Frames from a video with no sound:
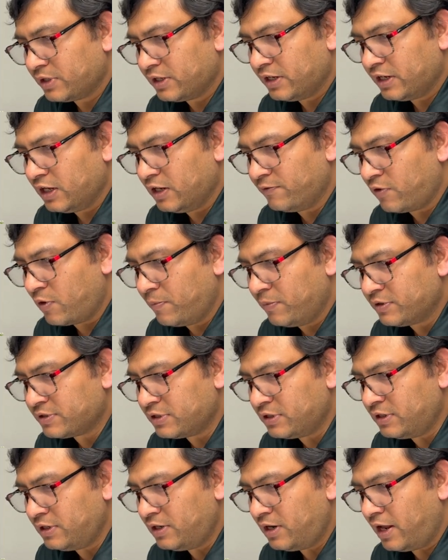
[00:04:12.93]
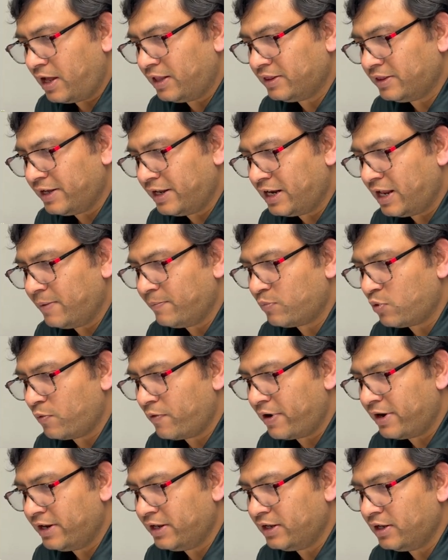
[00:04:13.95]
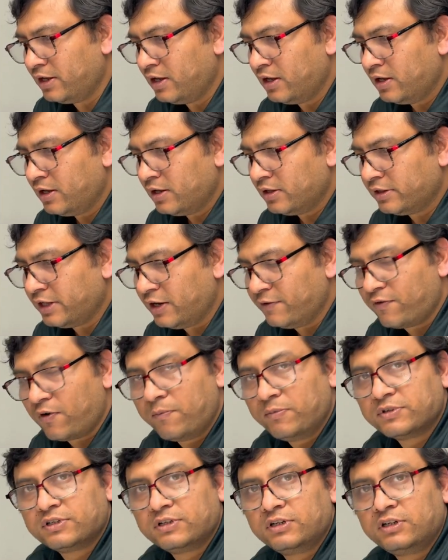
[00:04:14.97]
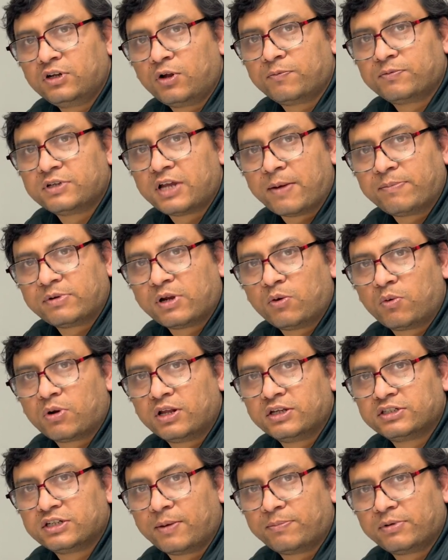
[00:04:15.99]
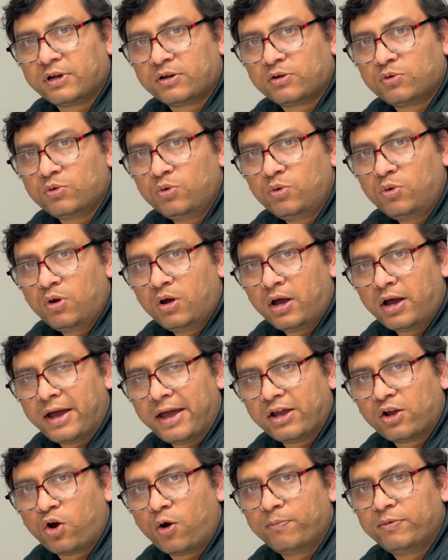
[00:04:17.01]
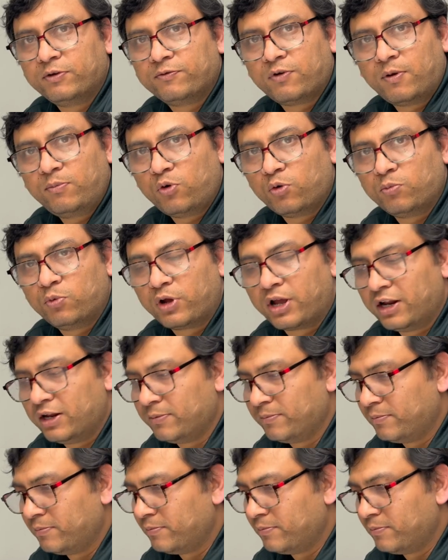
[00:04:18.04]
information and then I am providing the information of chapter 1 and chapter 2 I copied from notebook LM.